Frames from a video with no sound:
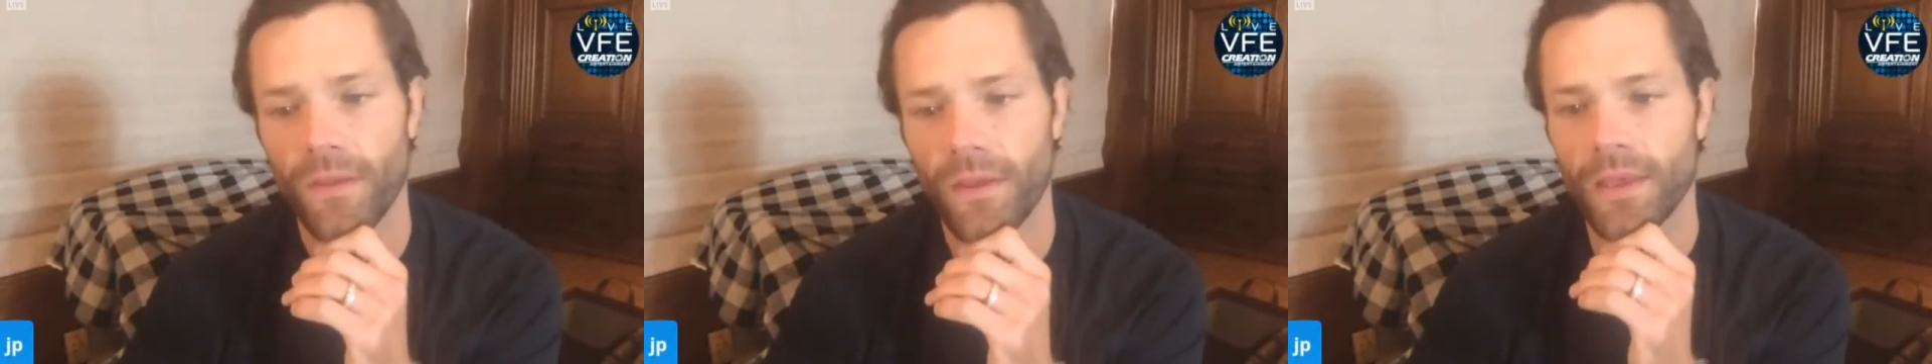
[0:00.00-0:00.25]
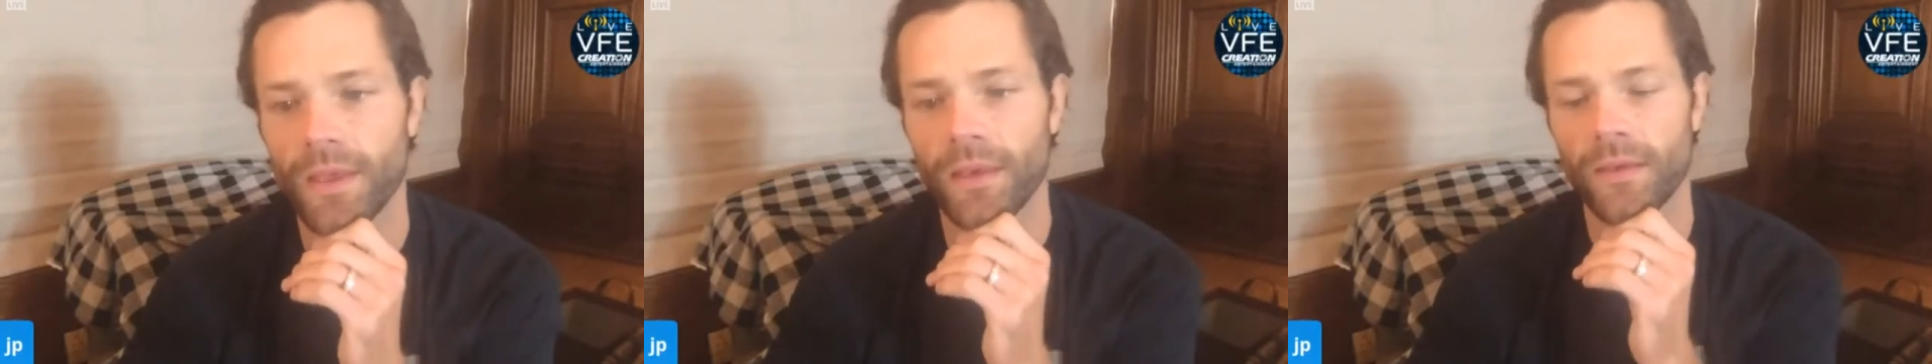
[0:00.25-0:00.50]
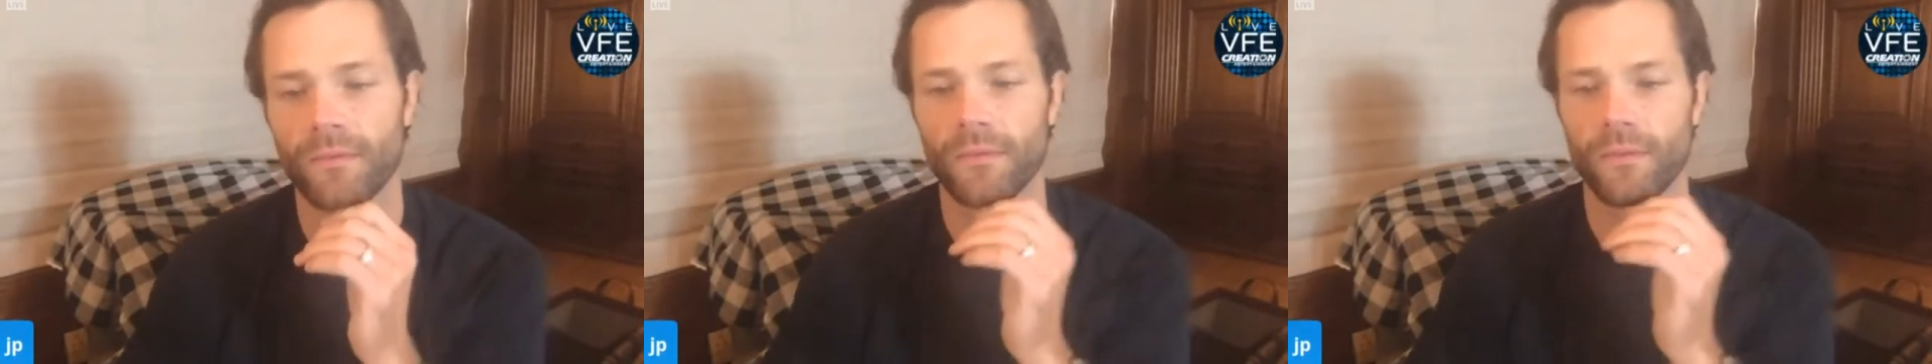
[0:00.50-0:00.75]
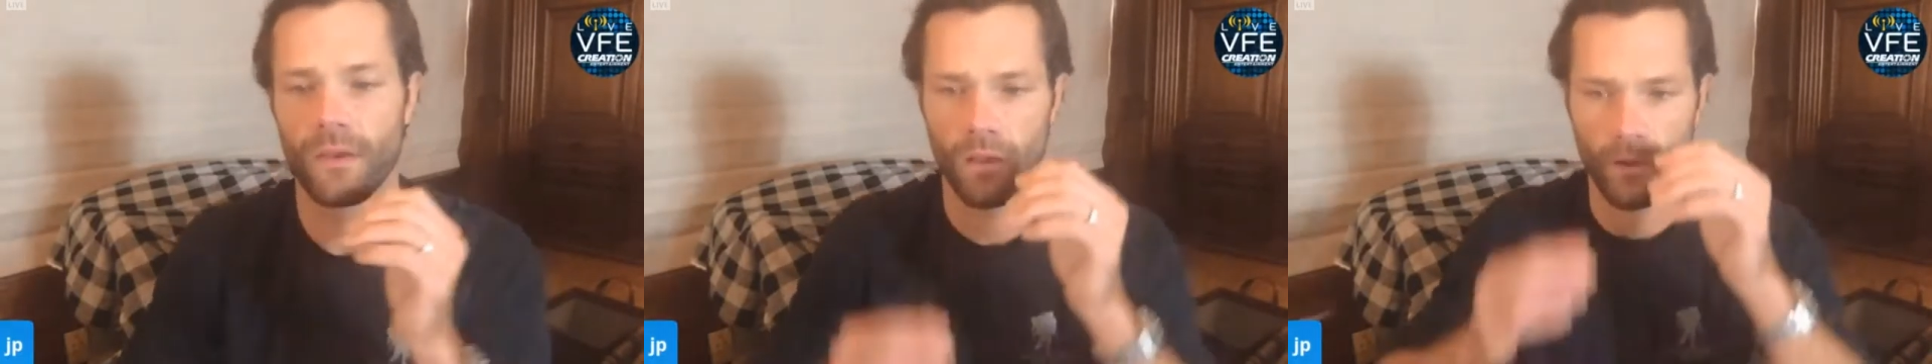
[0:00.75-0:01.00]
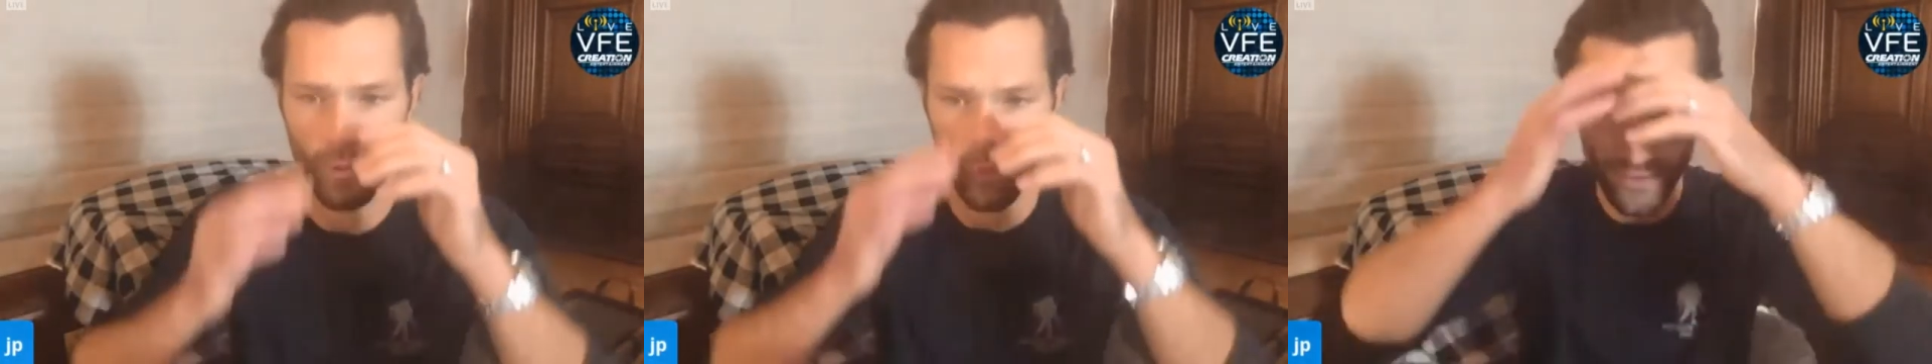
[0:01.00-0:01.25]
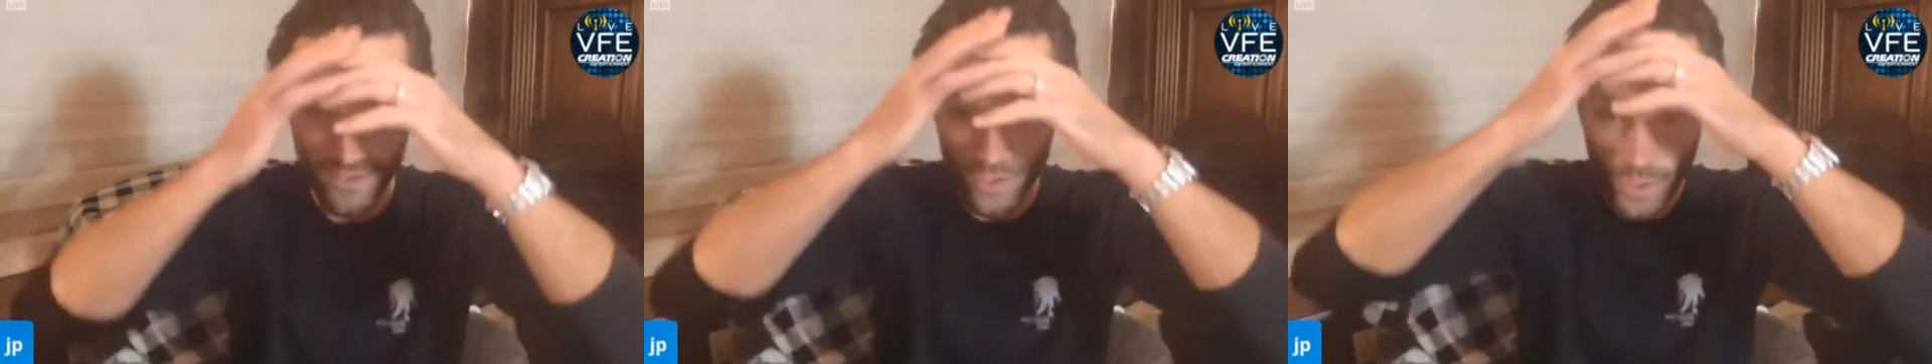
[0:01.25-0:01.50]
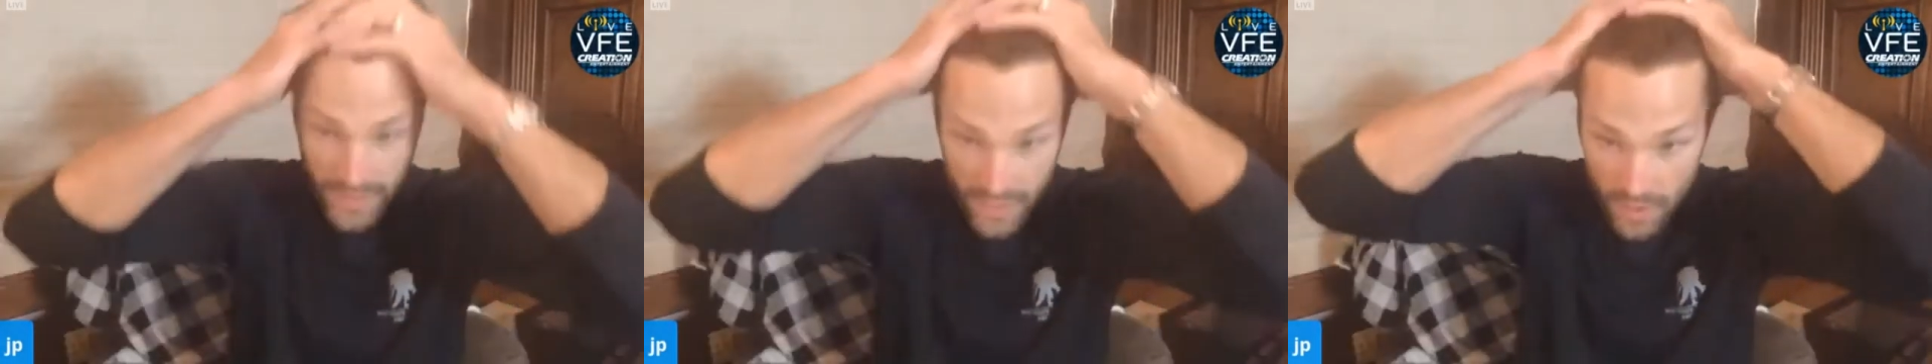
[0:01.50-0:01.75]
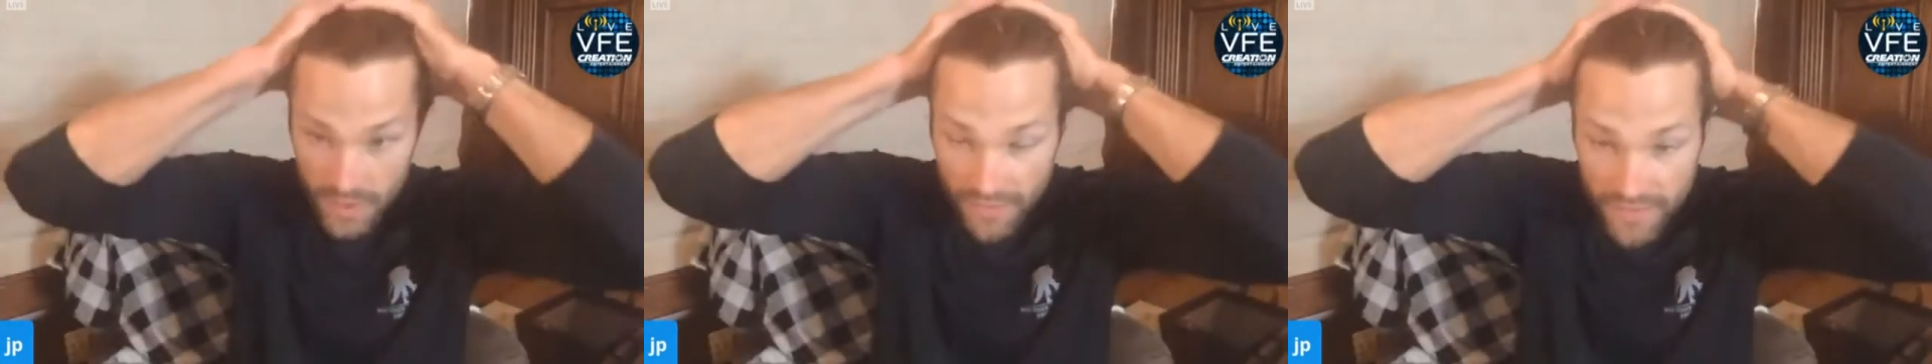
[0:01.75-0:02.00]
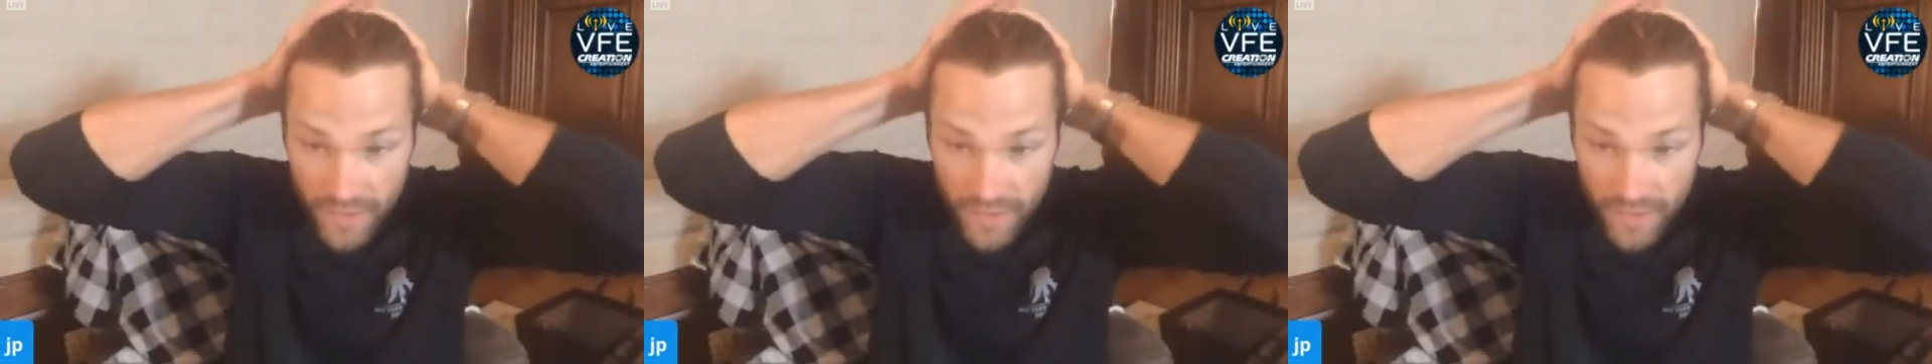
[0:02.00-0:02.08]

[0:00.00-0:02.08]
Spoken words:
and we had 2 episodes left